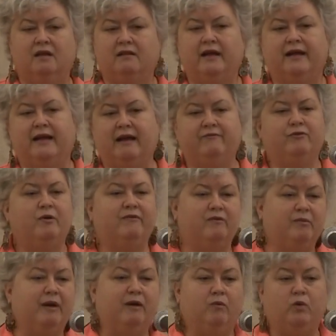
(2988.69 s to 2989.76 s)
Like, have you ever
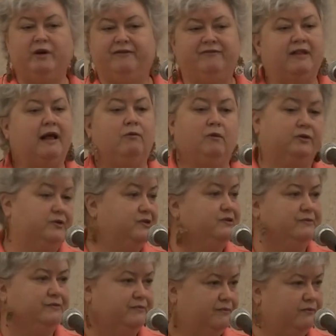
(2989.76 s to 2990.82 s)
met Woody Flowers,
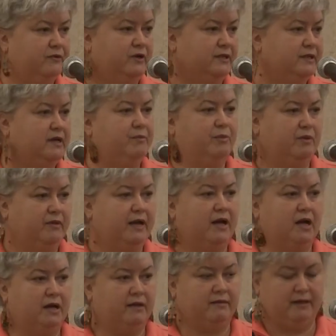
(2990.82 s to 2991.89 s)
for example, that
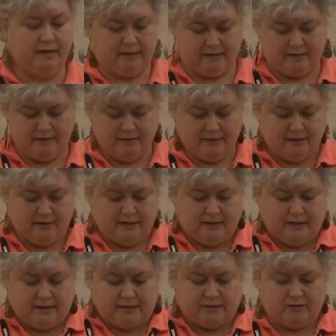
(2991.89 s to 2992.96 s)
kind of thing.
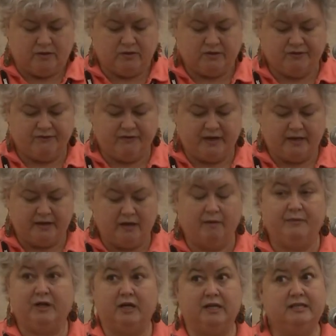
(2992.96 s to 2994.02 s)
So those are fun.
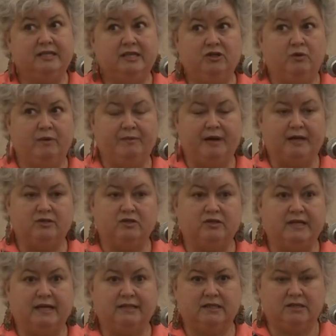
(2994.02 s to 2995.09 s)
The continuum
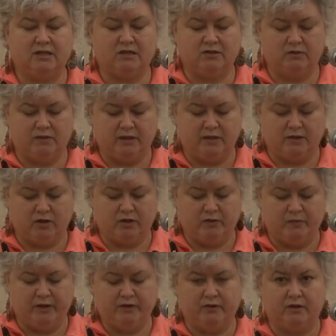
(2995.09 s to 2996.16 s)
exercise is also another good
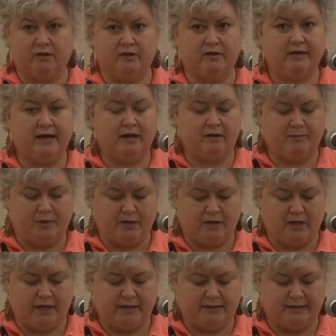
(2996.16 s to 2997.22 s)
one. You can look that up
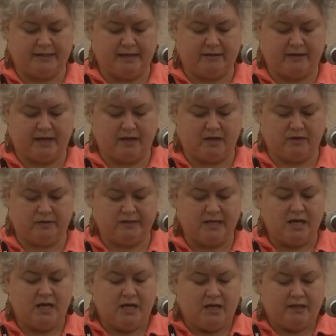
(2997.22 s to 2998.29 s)
online and see how that goes.
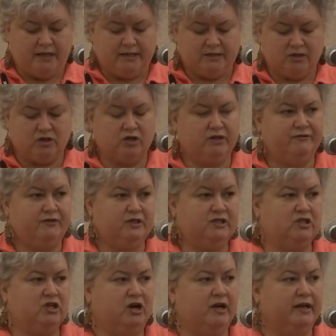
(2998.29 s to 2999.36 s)
These are good for
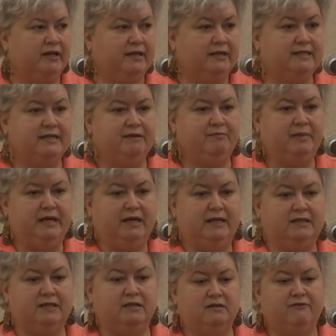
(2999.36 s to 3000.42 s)
starting the team
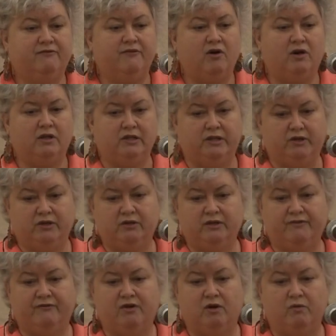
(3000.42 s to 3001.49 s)
meetings the fall, in the early
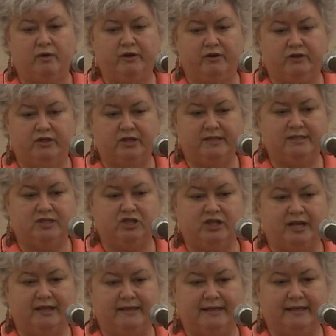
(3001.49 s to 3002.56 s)
fall, when you're just
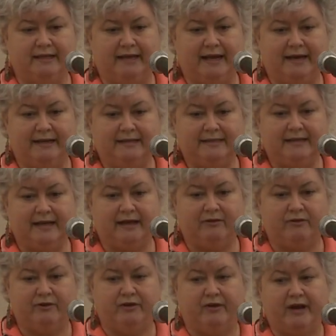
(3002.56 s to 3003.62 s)
gelling and getting
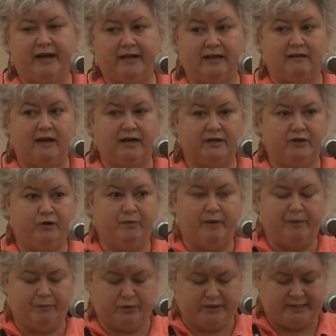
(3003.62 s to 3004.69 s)
together and you're getting a lot of new
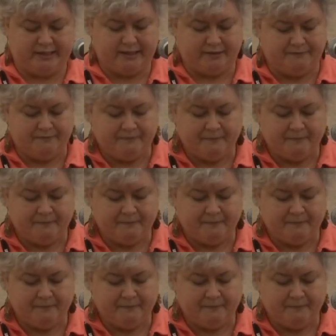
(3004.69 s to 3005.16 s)
members in.